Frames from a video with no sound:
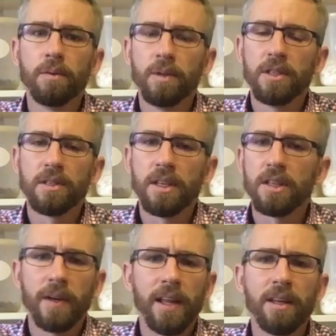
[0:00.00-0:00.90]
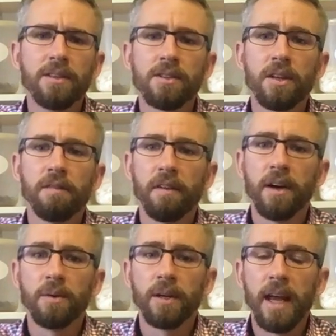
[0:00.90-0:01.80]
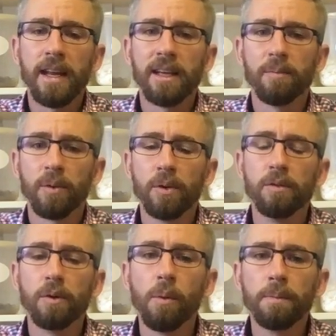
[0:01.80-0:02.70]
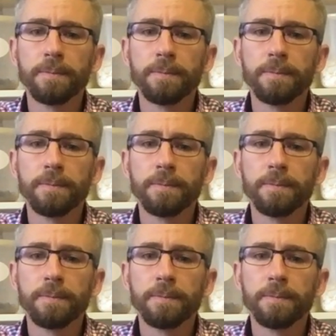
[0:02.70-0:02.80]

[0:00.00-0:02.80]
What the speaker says: which is the Australian Certified Organic Approval.